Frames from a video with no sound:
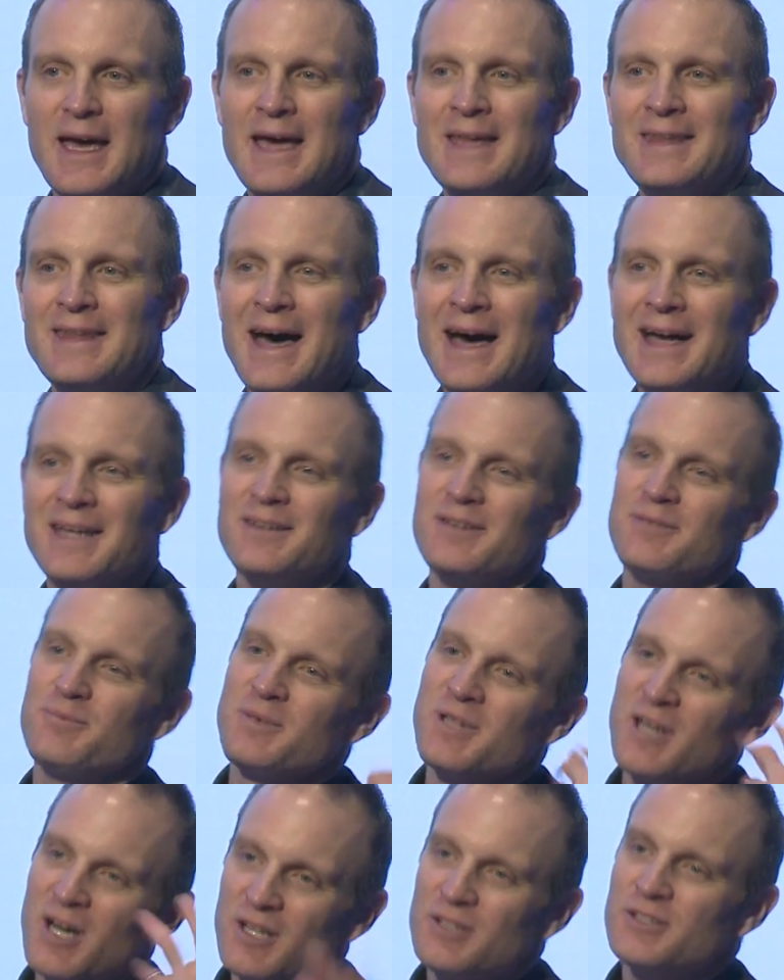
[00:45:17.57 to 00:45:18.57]
And
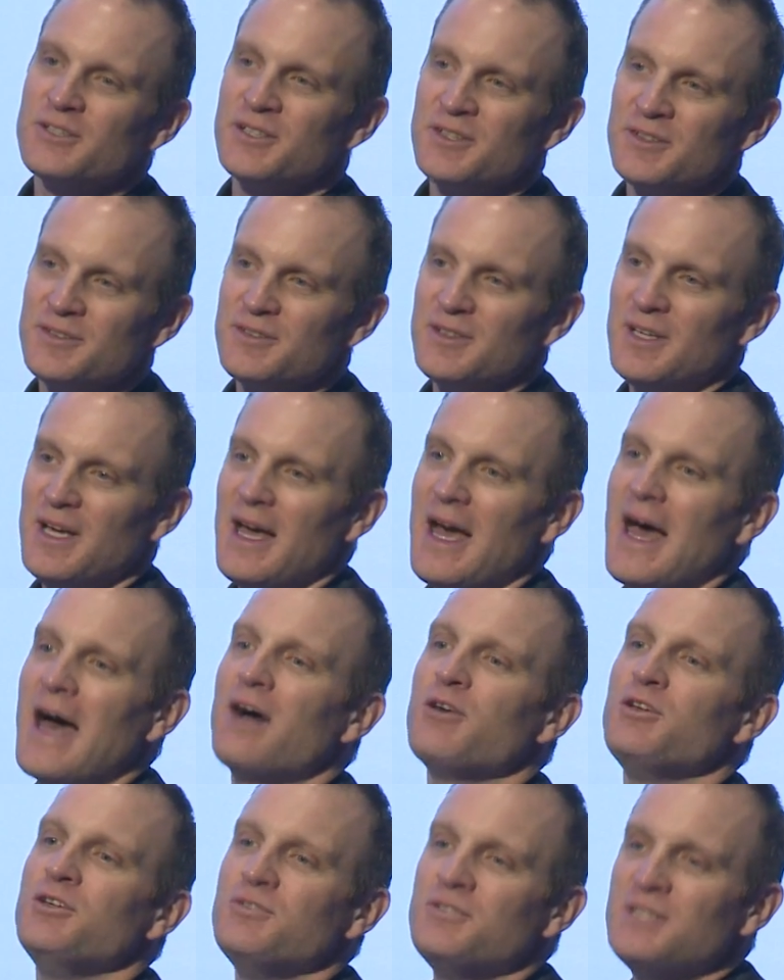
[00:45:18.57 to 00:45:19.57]
that colors
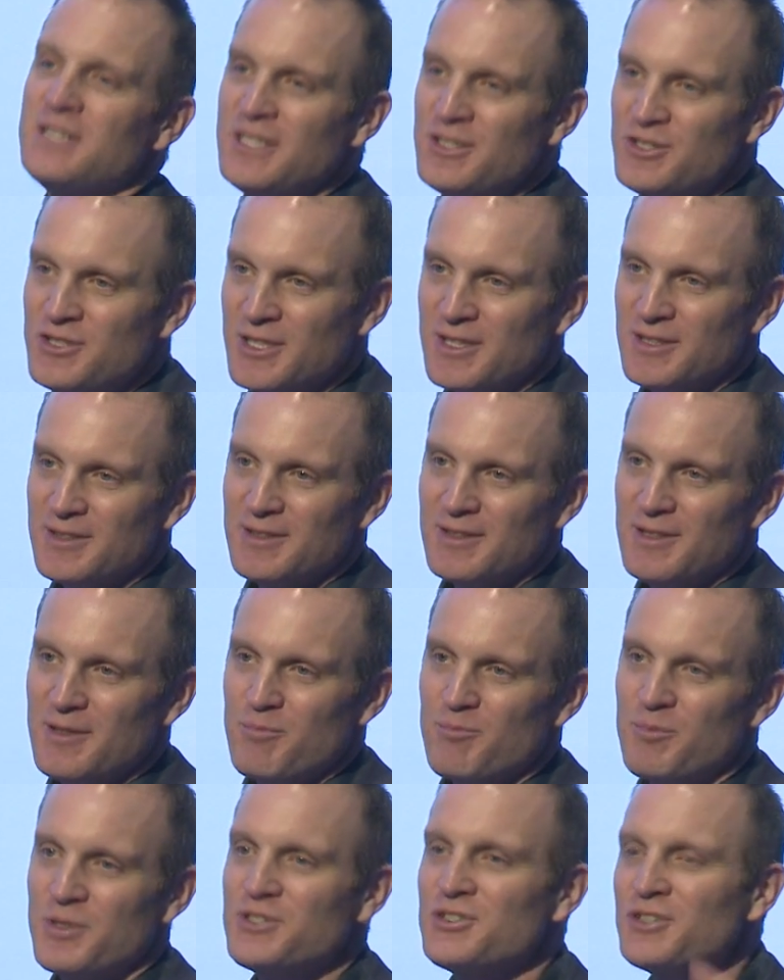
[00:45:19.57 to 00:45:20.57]
how you teach it.
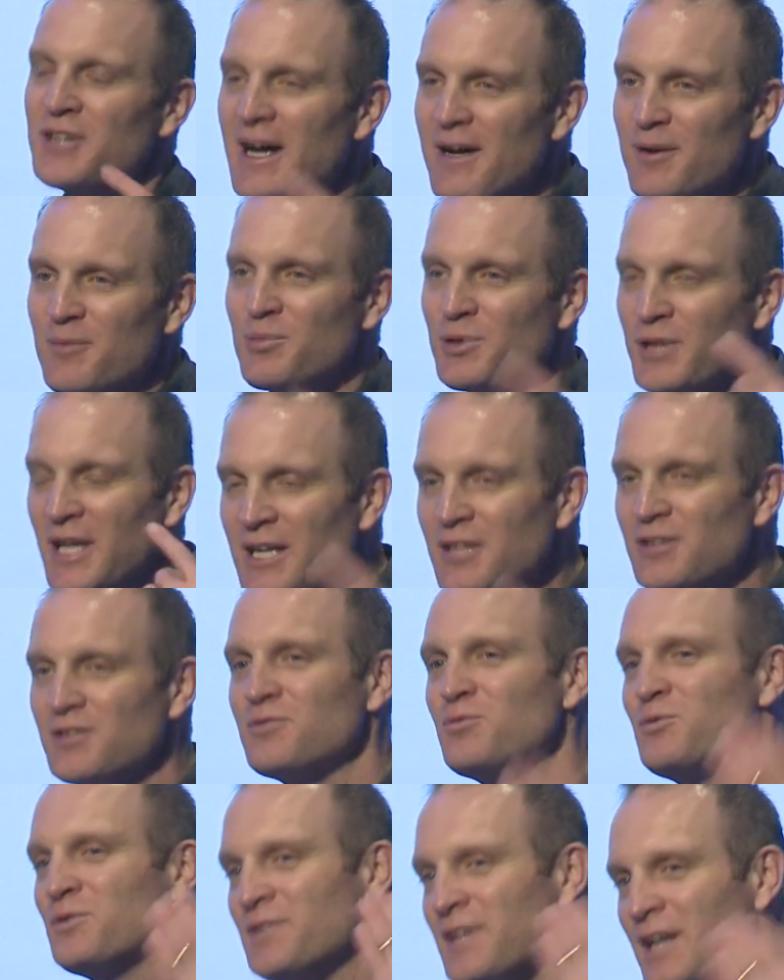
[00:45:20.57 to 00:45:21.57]
But your
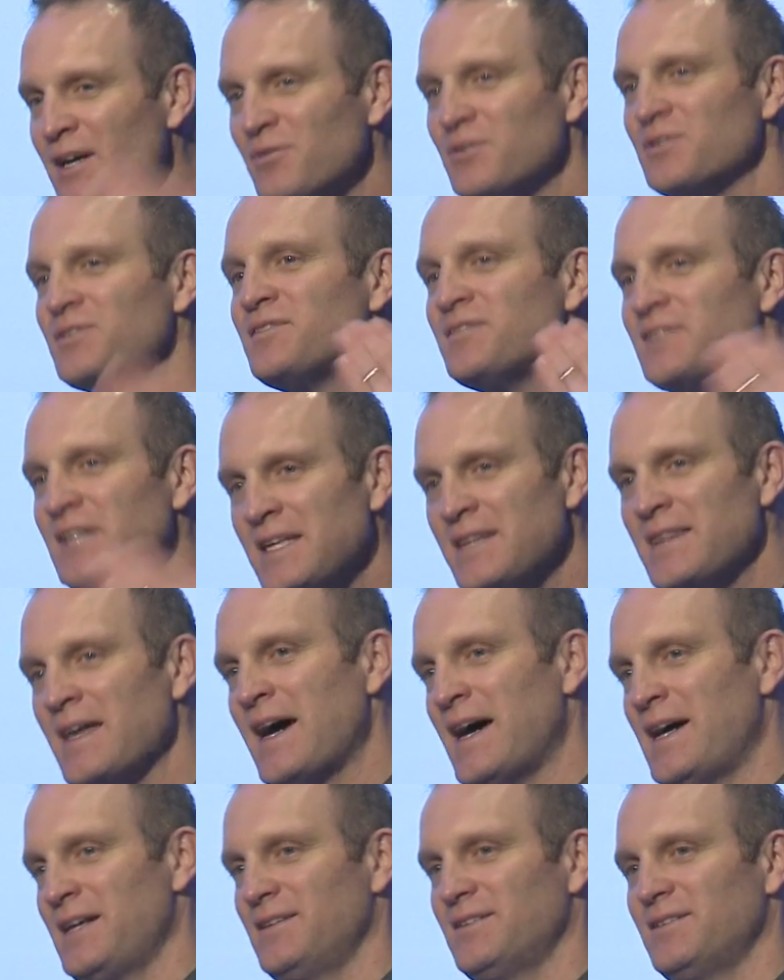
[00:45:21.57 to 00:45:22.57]
players will never see
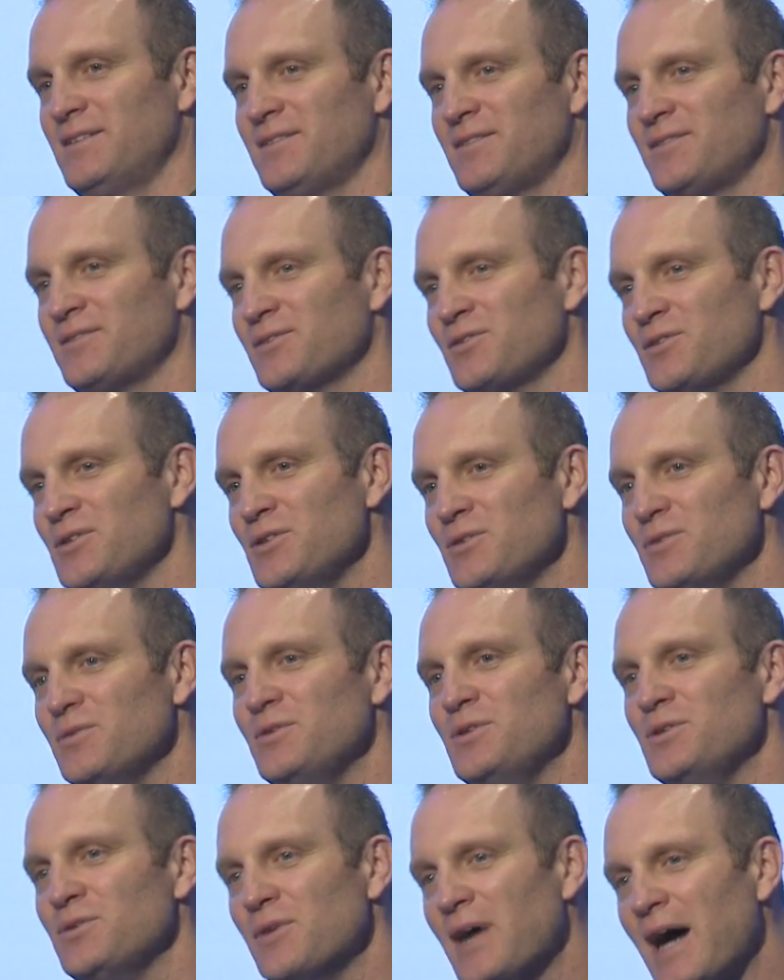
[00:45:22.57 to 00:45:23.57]
that. So
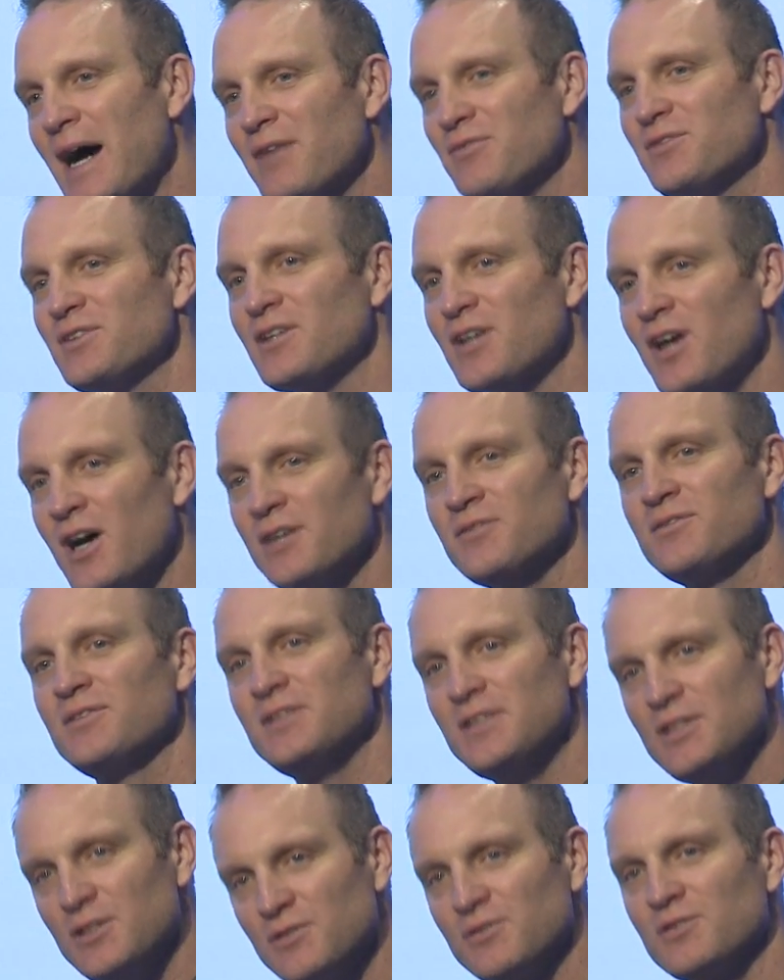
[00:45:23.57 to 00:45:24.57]
you have to
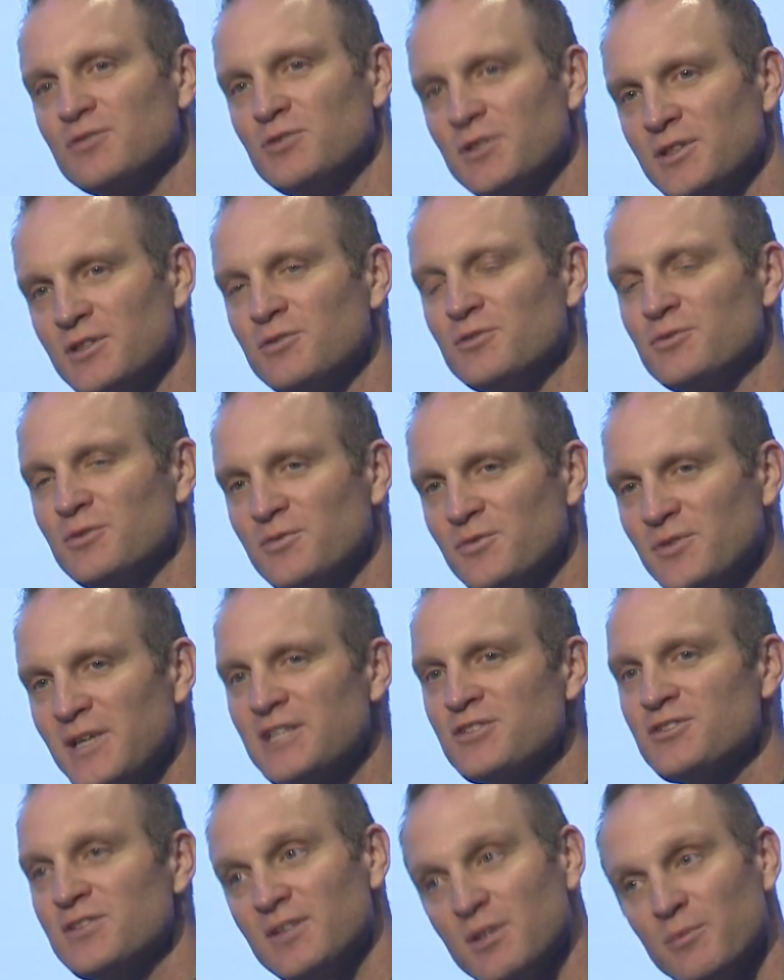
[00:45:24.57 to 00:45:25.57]
constantly use critical
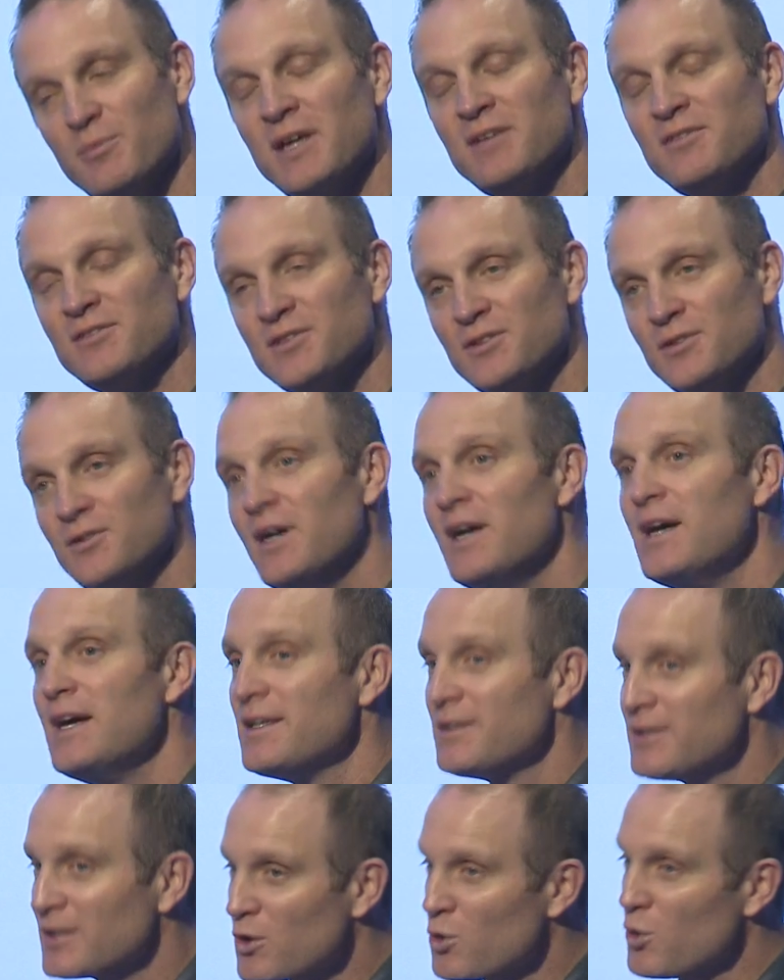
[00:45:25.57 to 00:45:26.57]
reflection, the best do,
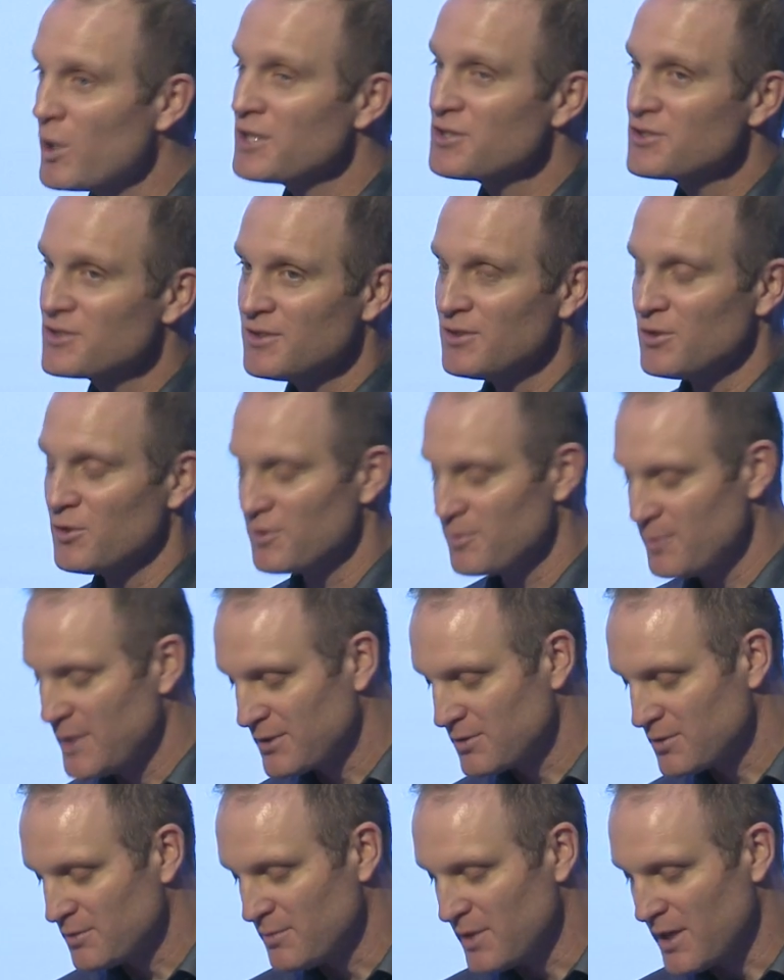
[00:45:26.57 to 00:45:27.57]
to question those
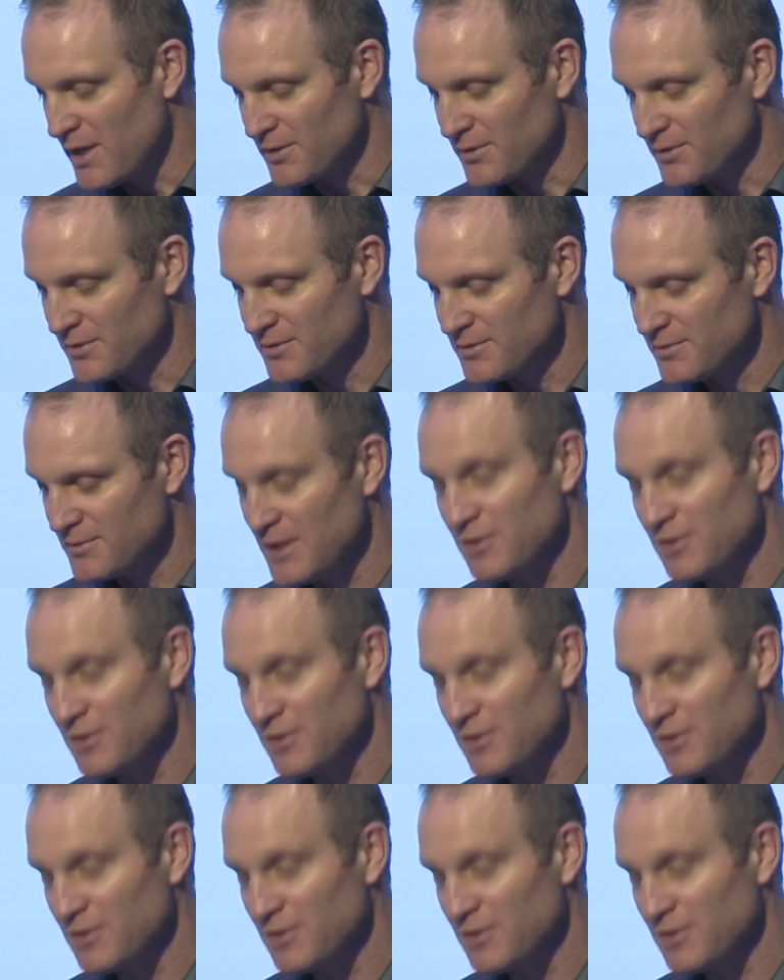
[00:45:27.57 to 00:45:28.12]
mental models.